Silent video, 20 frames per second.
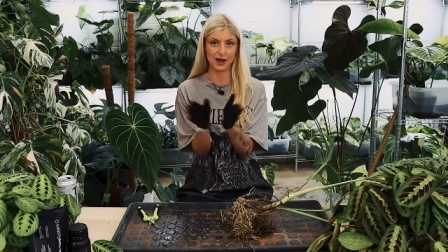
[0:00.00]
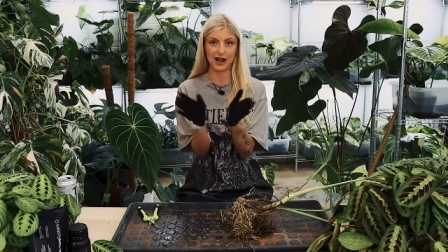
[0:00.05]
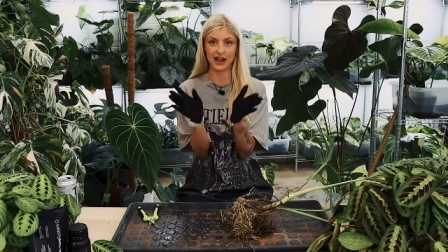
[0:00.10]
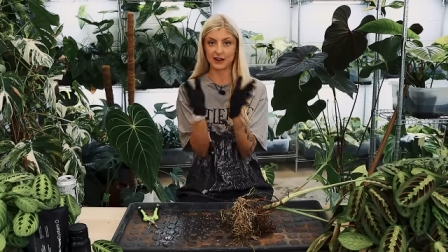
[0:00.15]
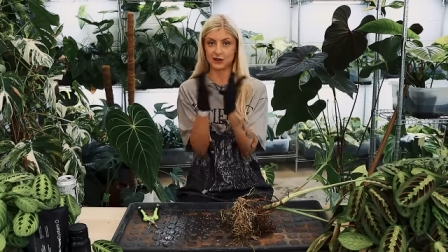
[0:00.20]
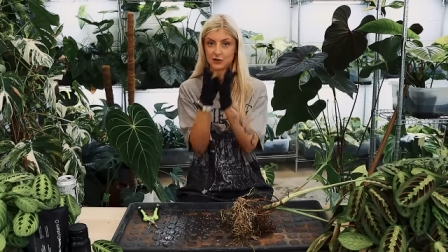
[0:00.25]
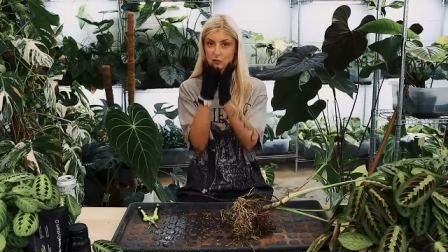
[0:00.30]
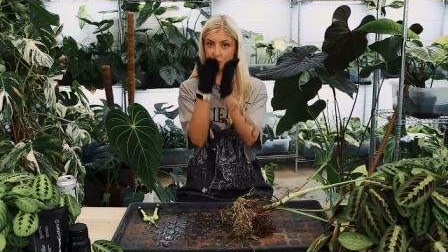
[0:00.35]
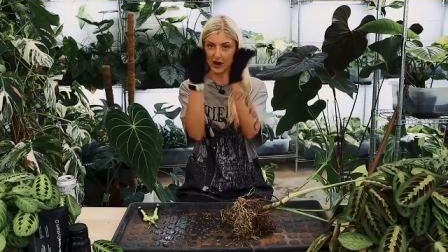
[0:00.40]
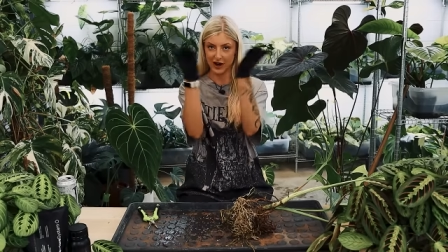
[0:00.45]

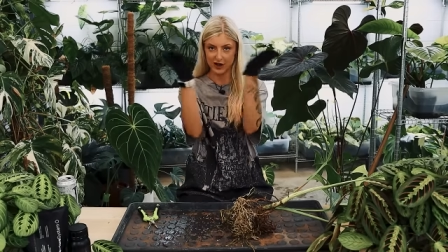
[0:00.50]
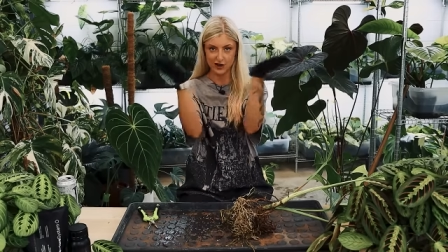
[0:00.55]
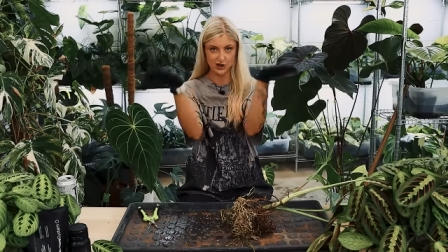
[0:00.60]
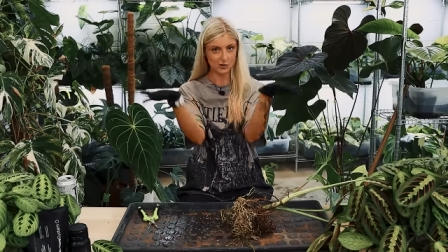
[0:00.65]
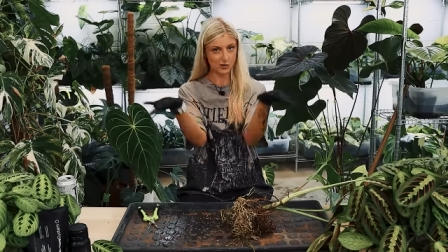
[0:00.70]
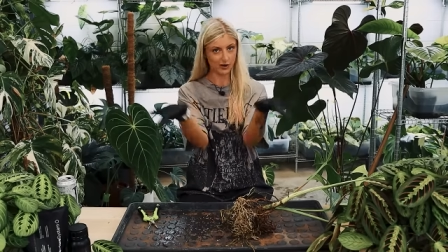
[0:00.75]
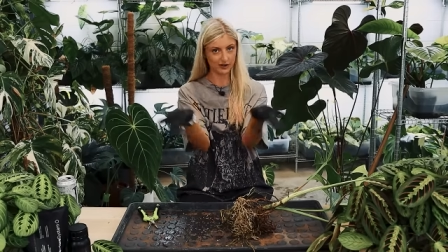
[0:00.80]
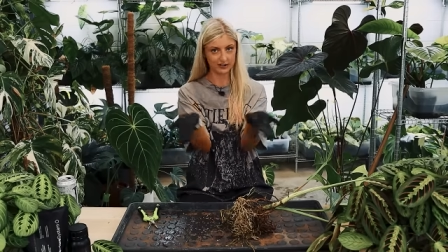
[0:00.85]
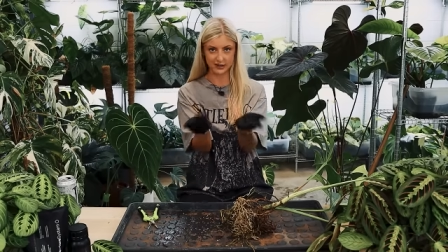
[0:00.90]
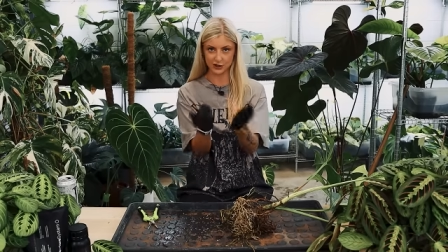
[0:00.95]
behind where
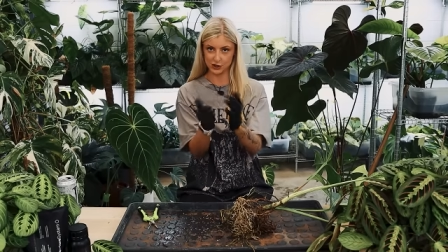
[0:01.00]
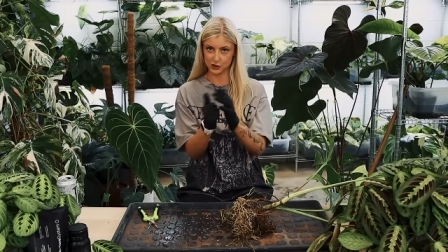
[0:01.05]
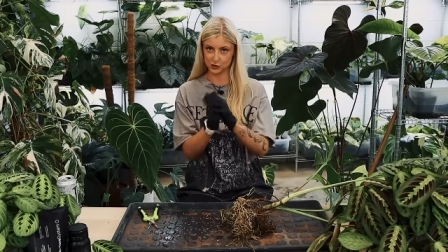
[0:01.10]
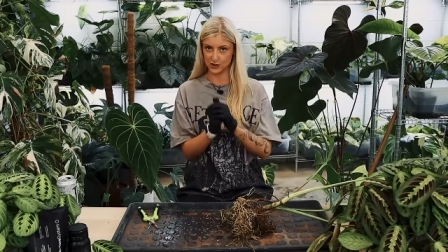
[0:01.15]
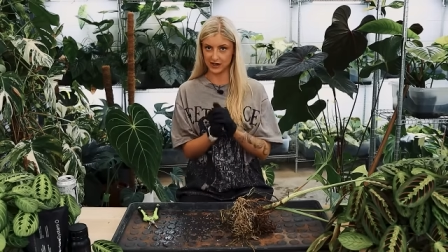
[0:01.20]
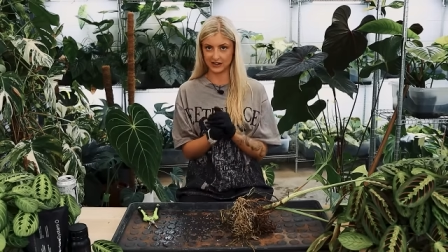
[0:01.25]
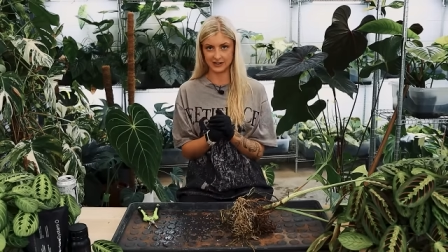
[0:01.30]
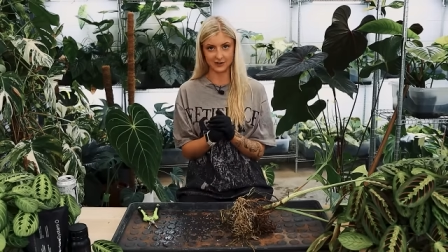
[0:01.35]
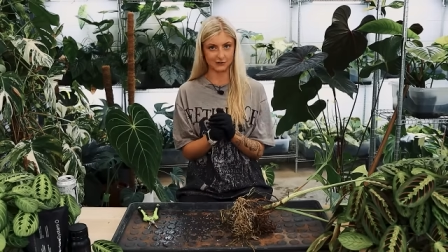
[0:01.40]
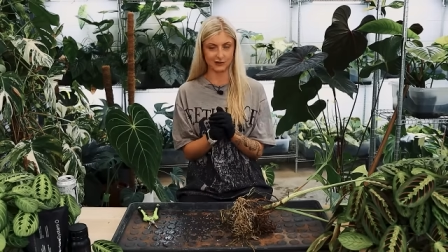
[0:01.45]
you are
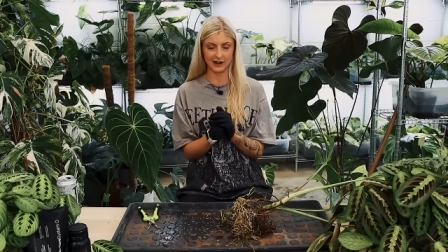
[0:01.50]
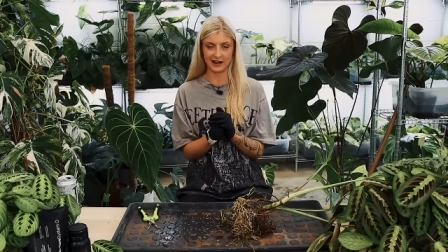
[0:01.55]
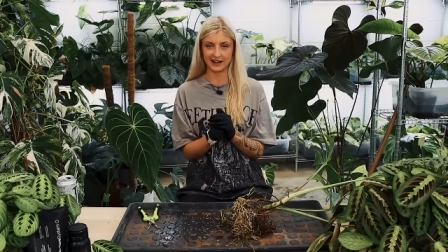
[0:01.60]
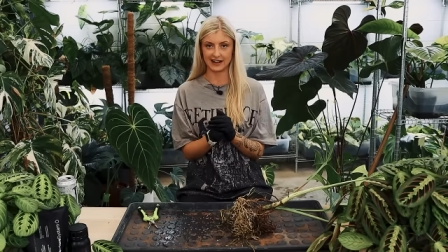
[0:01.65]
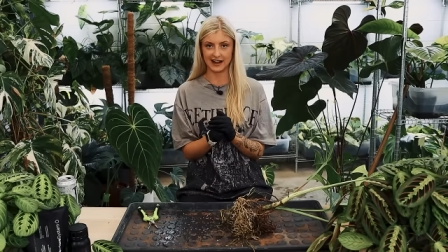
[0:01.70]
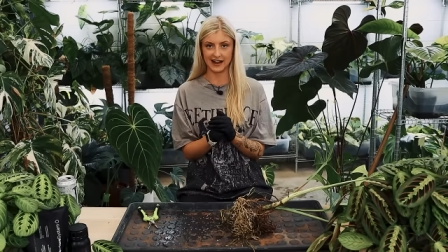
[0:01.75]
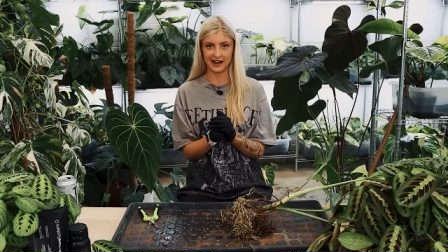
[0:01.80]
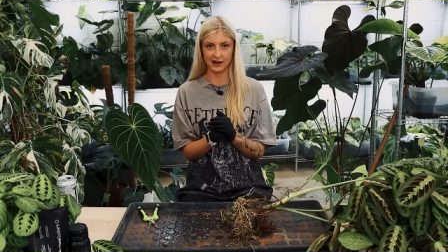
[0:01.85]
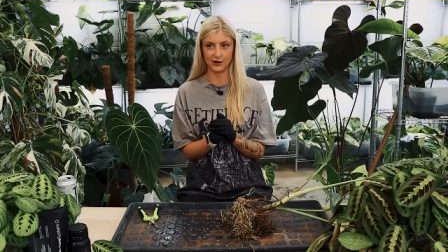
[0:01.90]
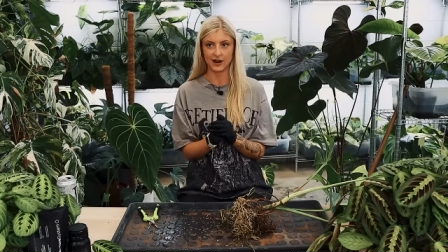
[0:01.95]
situated
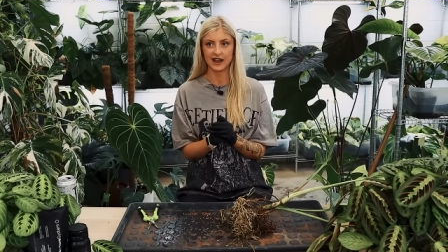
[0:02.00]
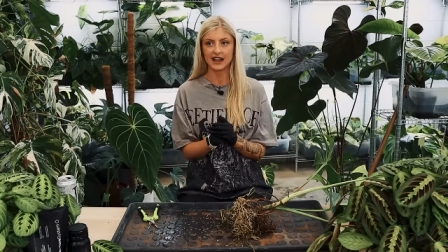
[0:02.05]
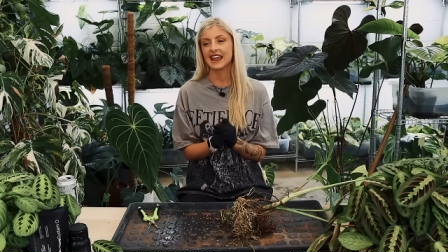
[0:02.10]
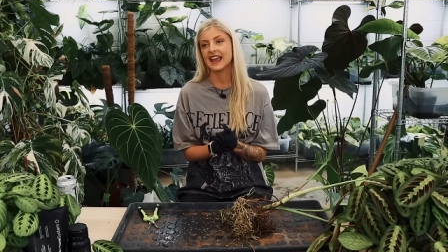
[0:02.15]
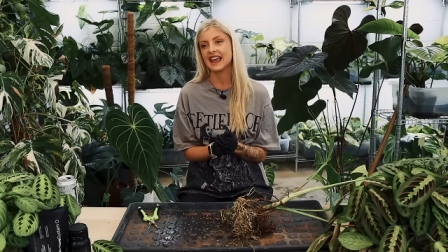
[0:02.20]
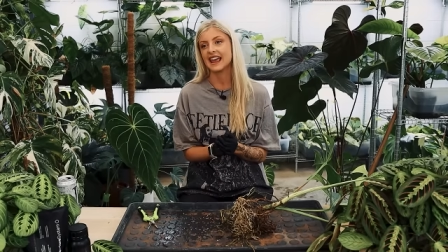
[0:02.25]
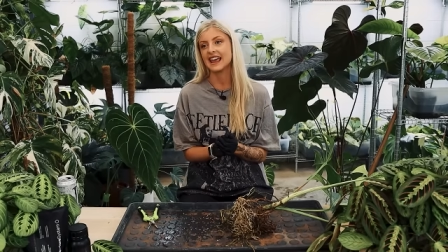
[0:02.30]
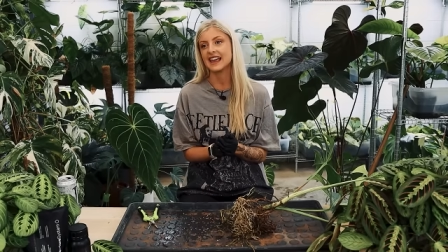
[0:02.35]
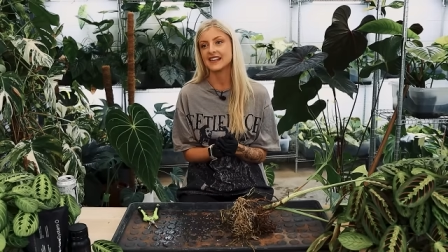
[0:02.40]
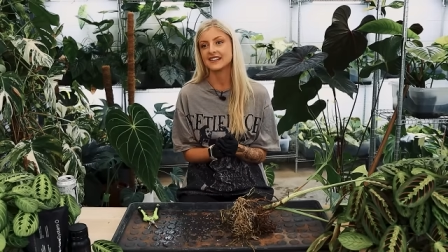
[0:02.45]
right now
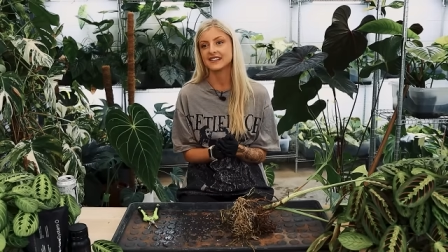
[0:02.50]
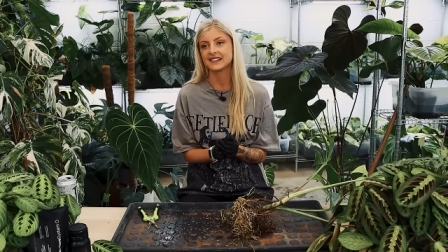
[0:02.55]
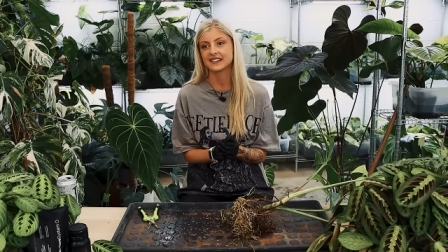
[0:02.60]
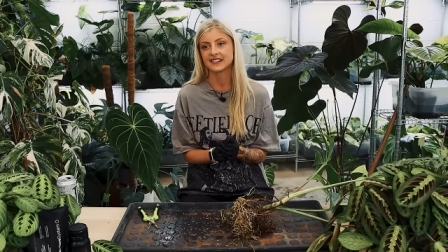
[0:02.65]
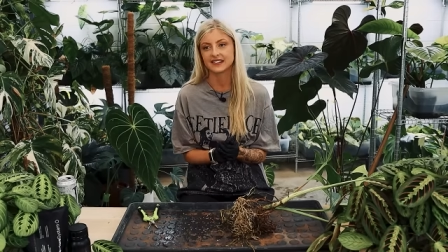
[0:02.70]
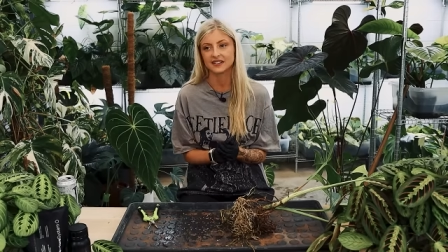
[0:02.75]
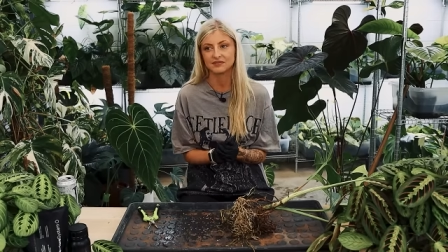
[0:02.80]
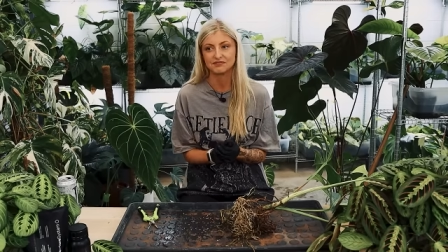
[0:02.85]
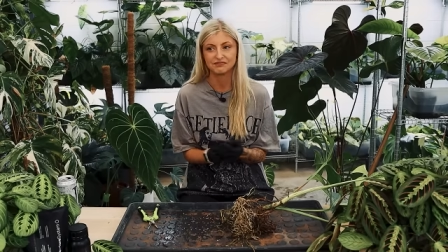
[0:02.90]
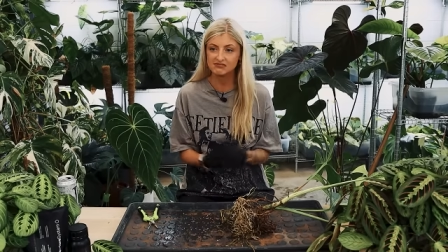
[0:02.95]

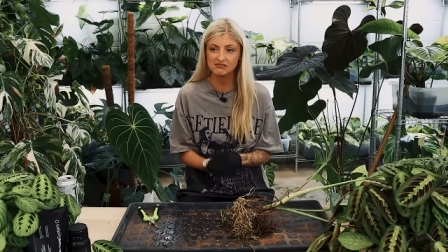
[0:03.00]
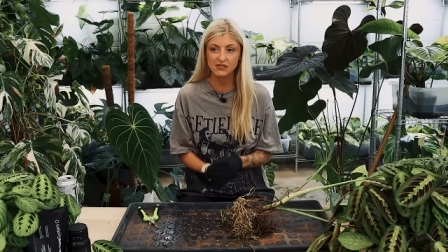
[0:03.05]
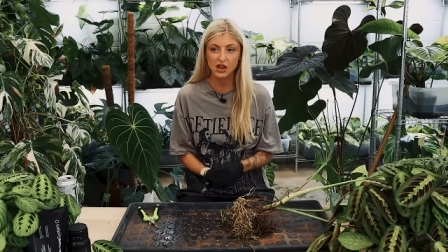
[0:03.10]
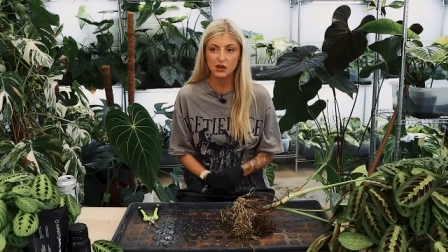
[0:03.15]
is